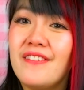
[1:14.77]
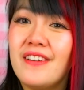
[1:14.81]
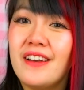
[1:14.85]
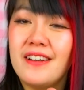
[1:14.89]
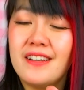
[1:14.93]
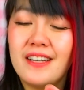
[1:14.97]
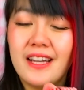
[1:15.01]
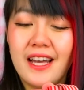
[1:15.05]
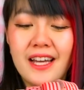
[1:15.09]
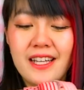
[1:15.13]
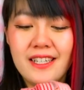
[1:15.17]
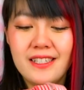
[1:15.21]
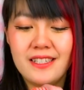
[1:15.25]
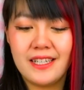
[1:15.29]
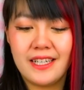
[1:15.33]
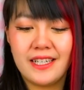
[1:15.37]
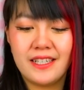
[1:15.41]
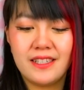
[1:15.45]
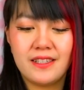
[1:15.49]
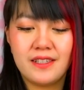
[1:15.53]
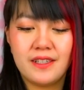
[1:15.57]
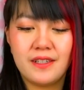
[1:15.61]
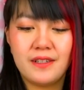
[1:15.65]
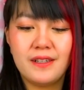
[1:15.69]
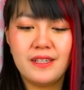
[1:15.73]
found at
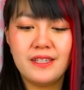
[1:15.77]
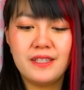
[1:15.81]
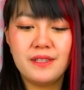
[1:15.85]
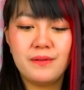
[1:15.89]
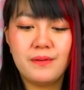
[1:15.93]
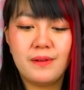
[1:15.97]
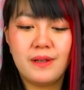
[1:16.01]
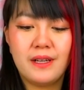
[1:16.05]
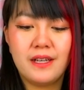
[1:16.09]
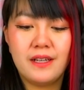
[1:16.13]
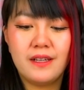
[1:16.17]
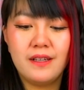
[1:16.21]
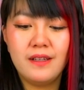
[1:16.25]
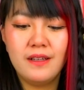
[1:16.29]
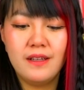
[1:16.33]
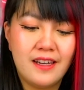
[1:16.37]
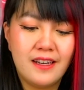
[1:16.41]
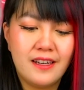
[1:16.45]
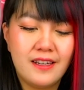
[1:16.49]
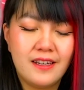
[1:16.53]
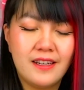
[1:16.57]
Daiso as well.